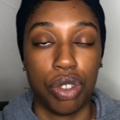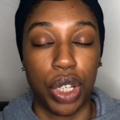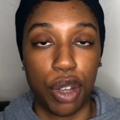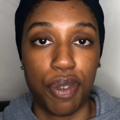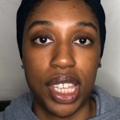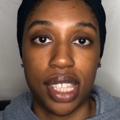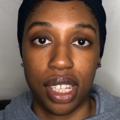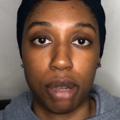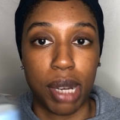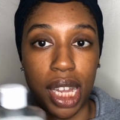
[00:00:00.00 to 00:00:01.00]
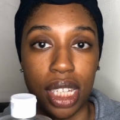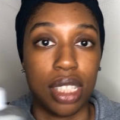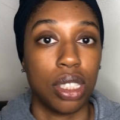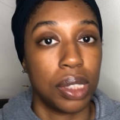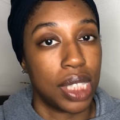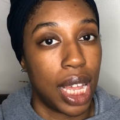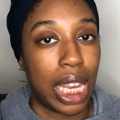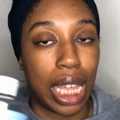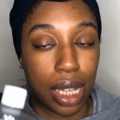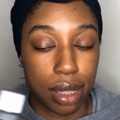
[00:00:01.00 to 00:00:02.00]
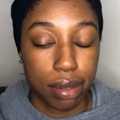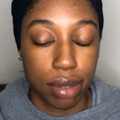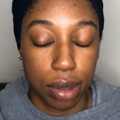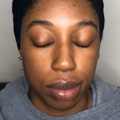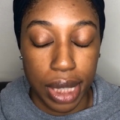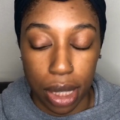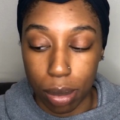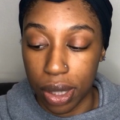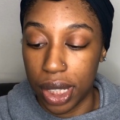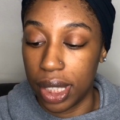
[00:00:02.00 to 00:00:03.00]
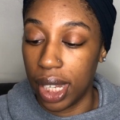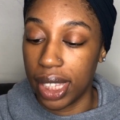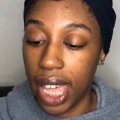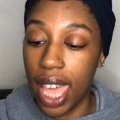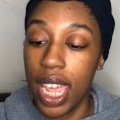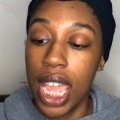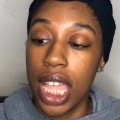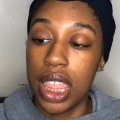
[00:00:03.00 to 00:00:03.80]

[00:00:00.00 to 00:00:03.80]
use on your face and your body, so it's not like terrible or anything like that.